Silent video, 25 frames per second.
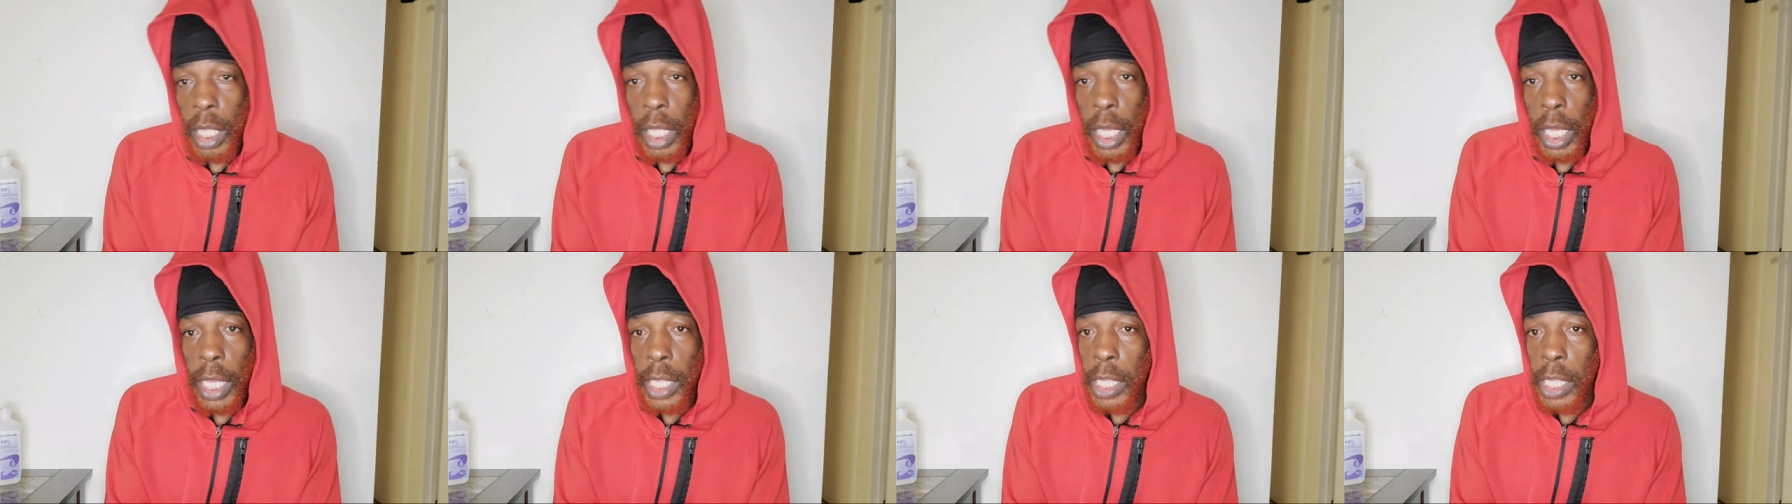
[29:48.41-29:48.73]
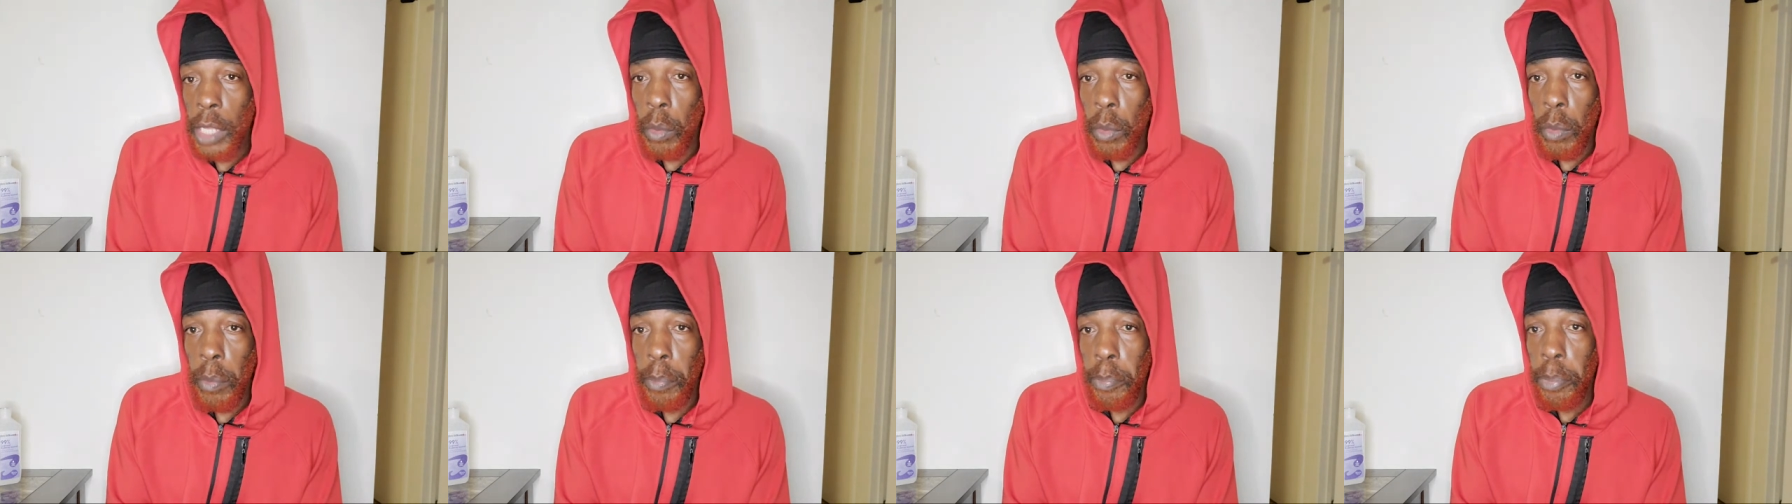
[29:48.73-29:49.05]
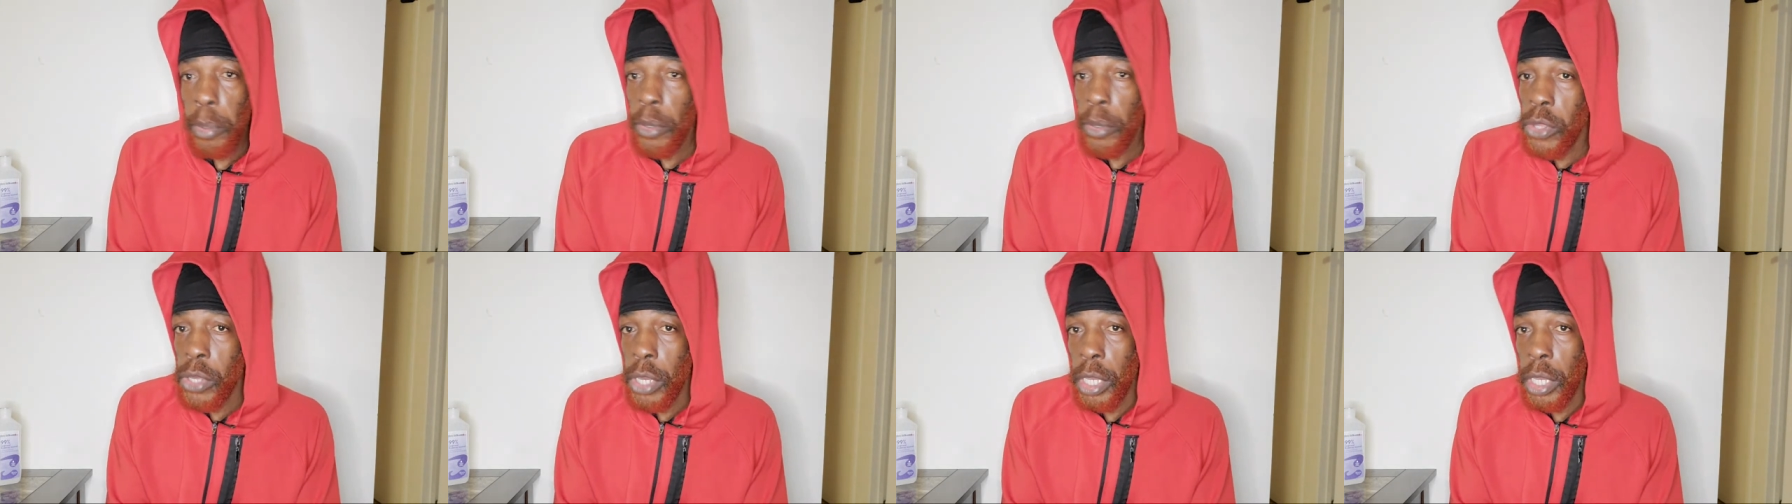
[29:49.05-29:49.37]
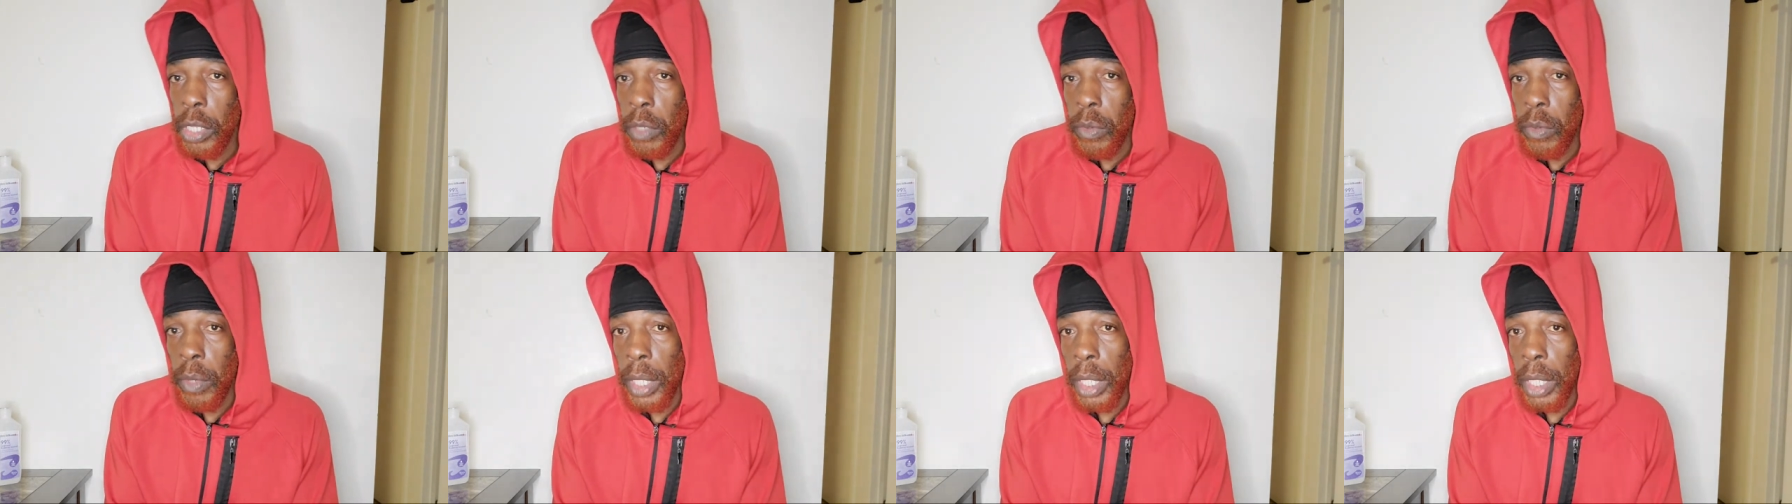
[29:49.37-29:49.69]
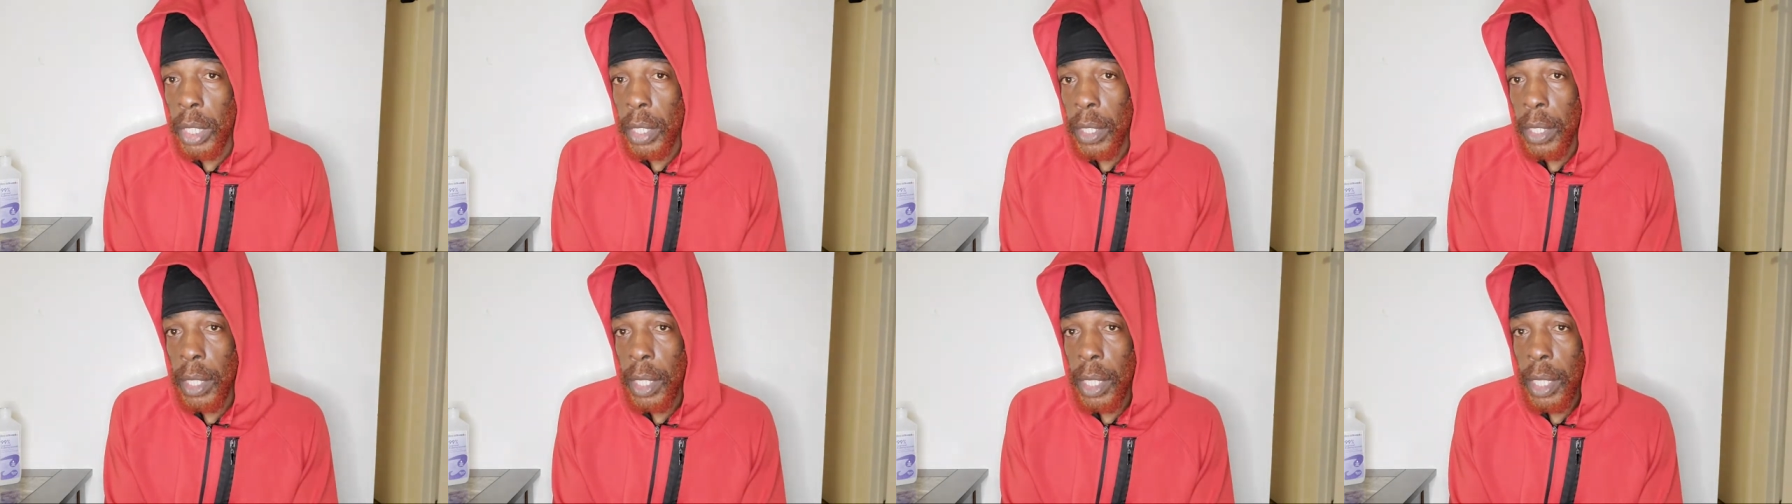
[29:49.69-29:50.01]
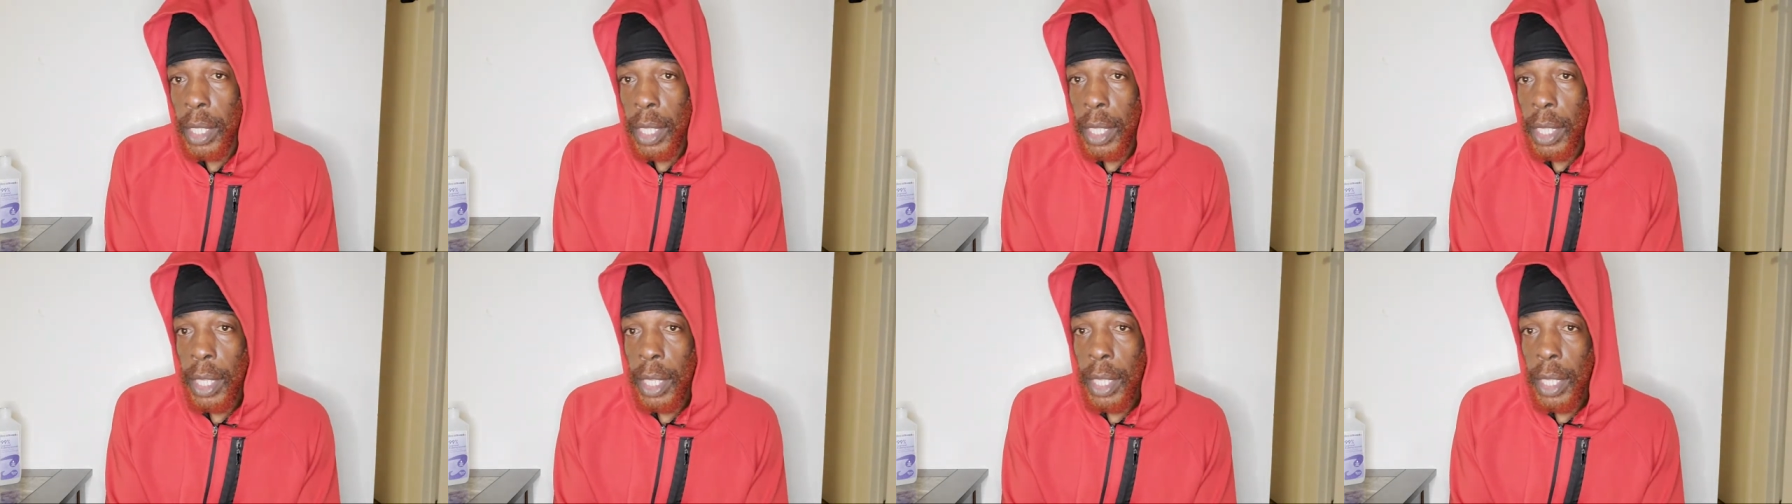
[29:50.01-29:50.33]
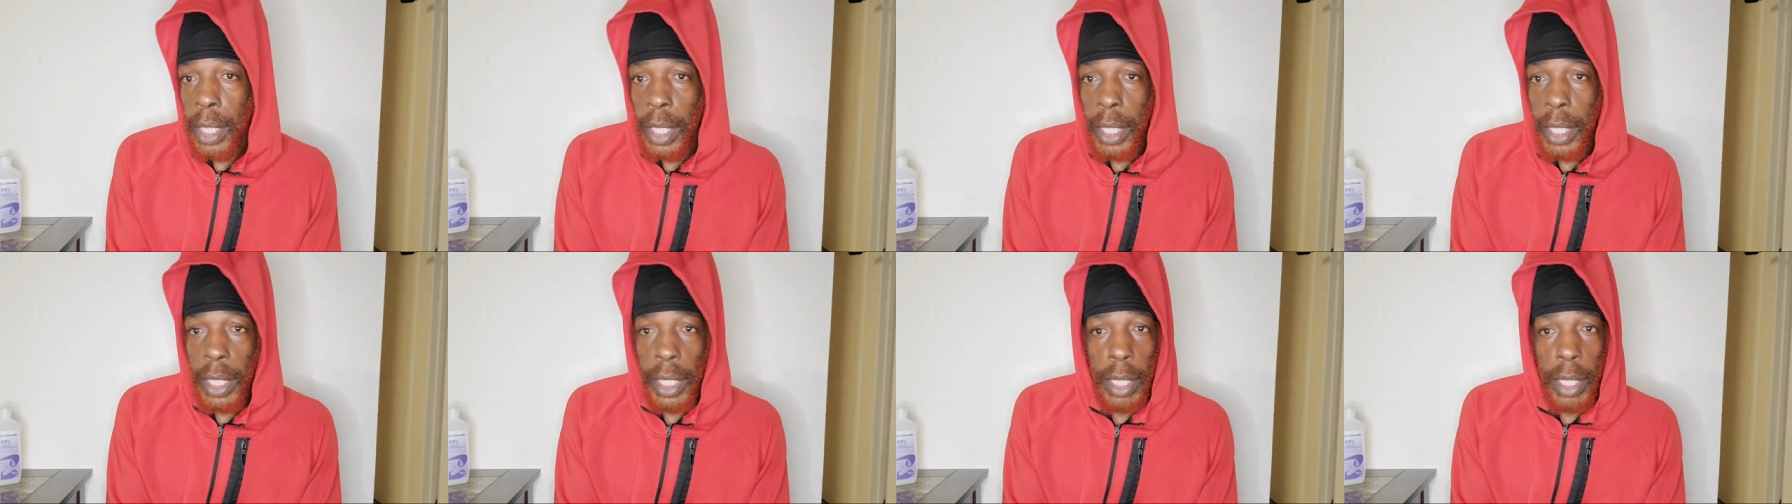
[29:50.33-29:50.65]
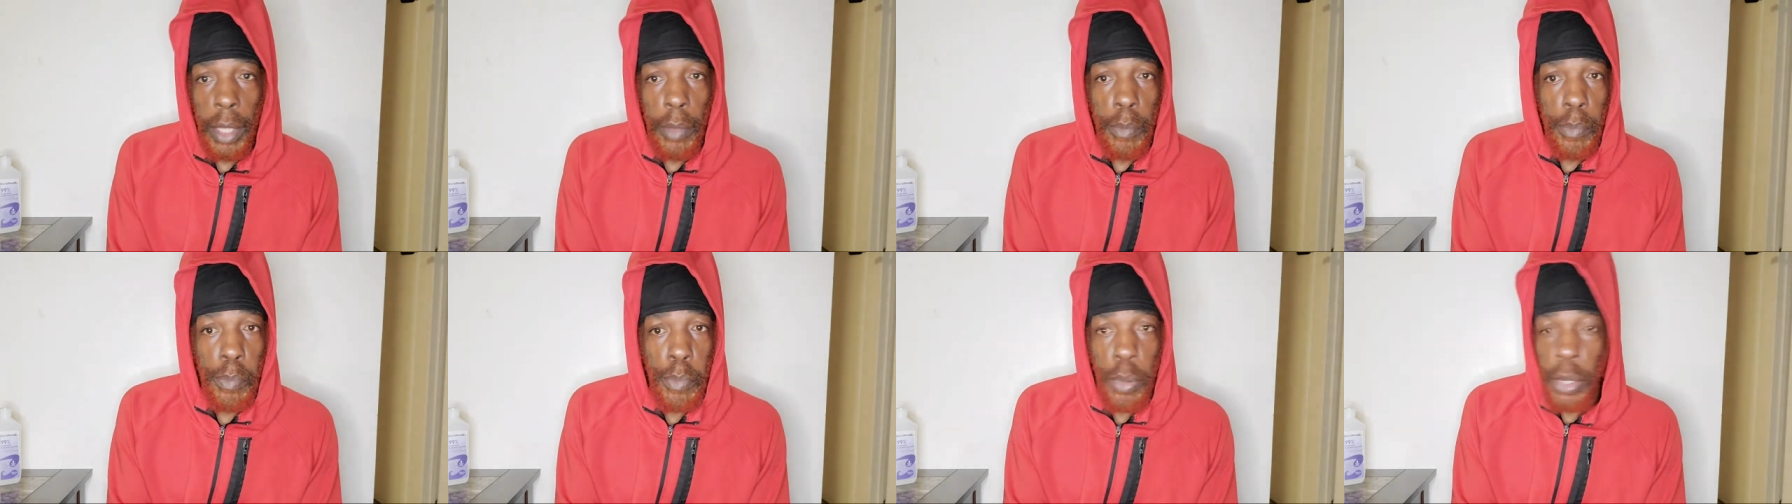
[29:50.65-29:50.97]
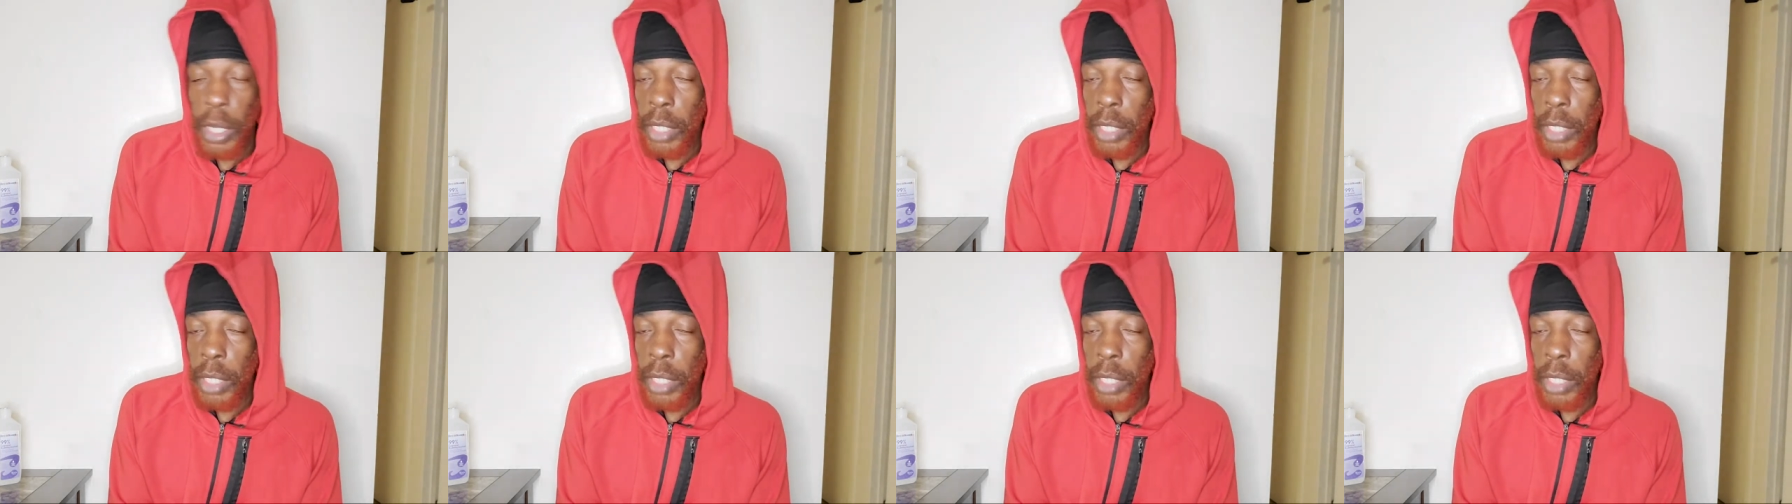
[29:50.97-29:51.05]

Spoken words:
And they would butcher it quick and bring